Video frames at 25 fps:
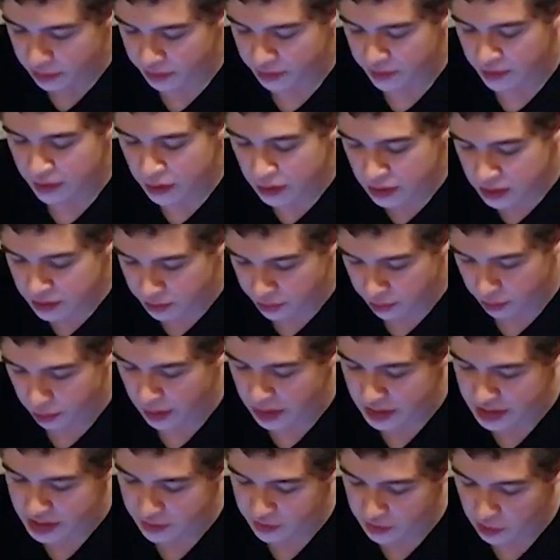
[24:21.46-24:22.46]
foods for the
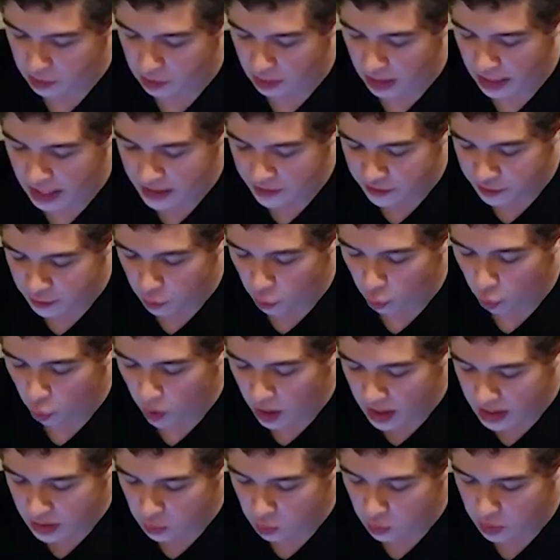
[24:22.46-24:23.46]
rest of your life,
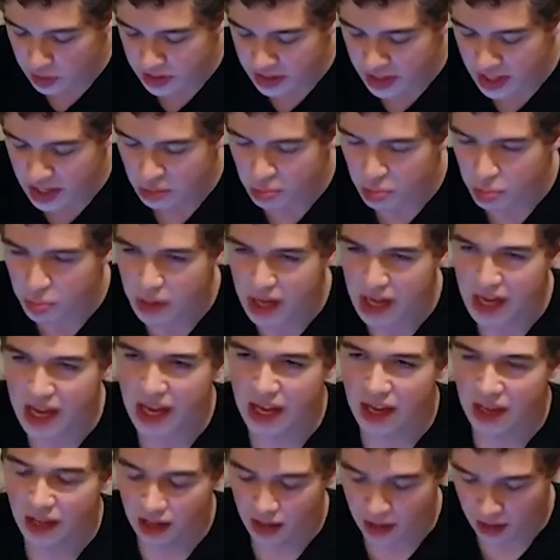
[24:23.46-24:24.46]
what would they
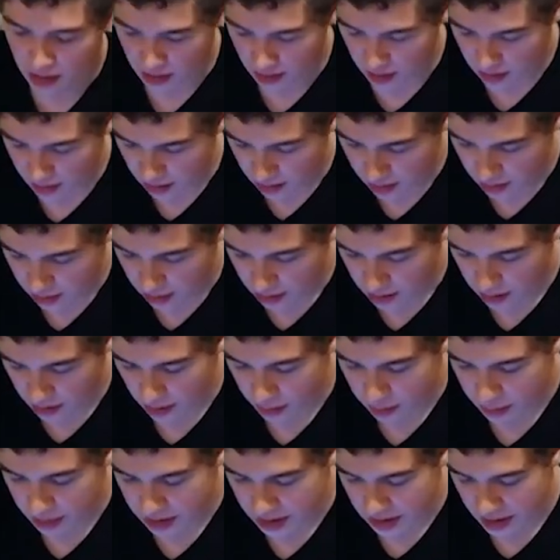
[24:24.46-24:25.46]
be? Oh
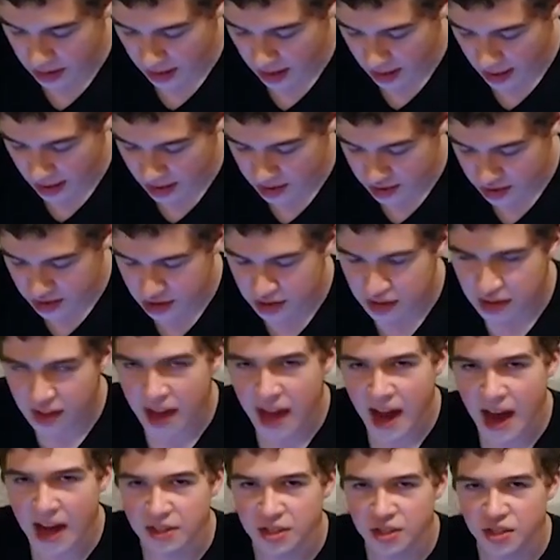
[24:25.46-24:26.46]
my gosh,
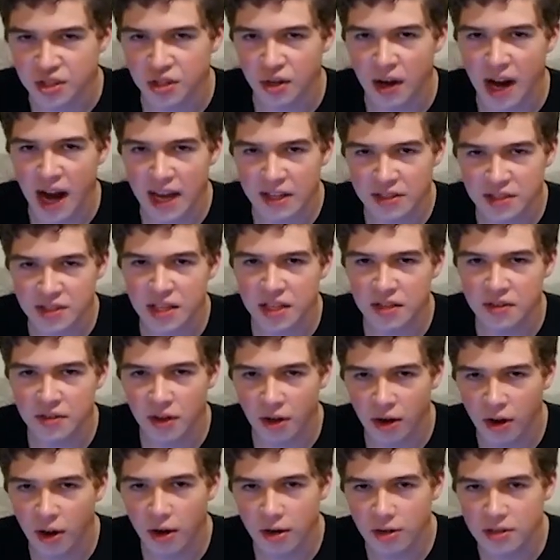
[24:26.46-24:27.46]
Thatch, you're asking the
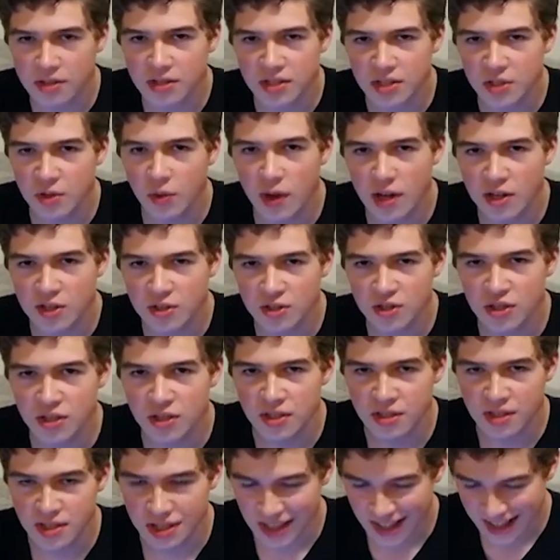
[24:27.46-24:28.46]
hardest
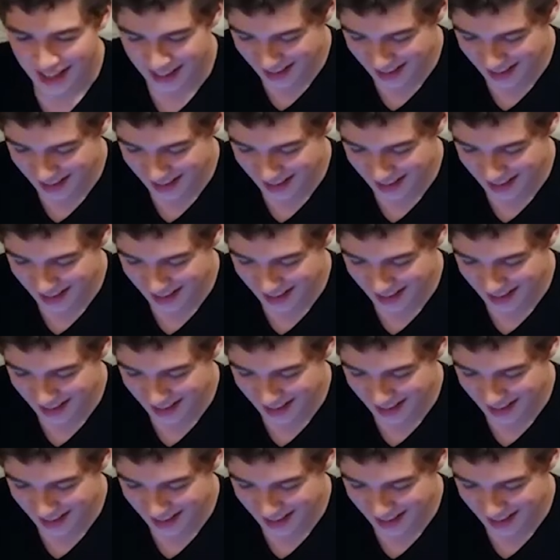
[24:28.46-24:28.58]
questions.